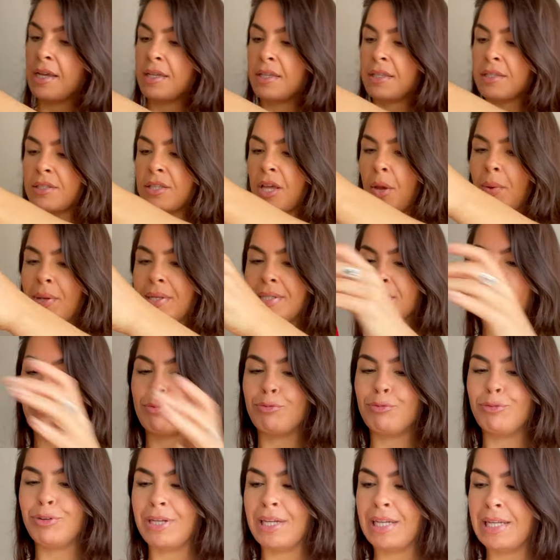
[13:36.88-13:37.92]
So it's
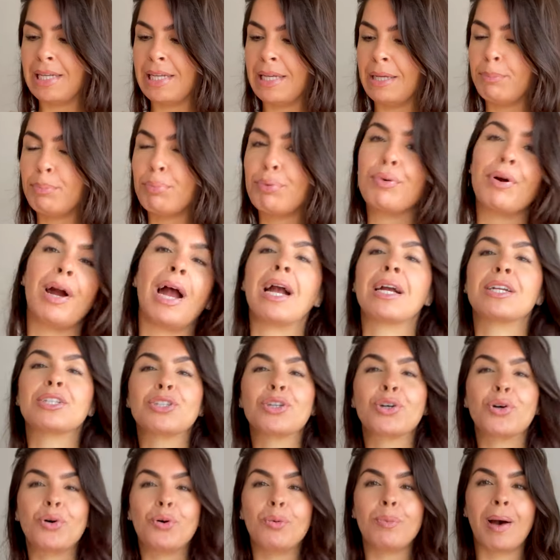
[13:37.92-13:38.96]
a really
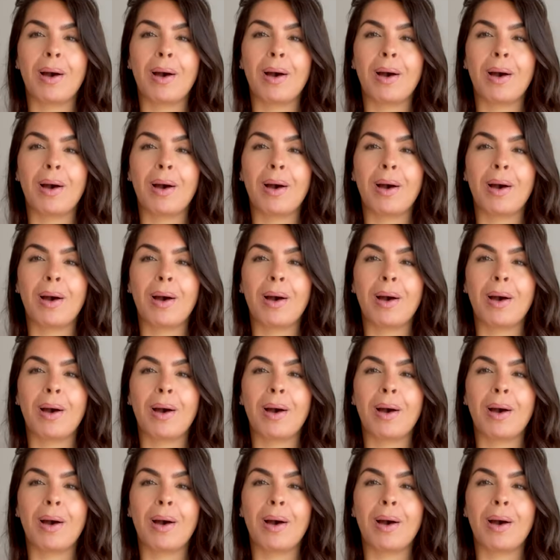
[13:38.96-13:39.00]
practical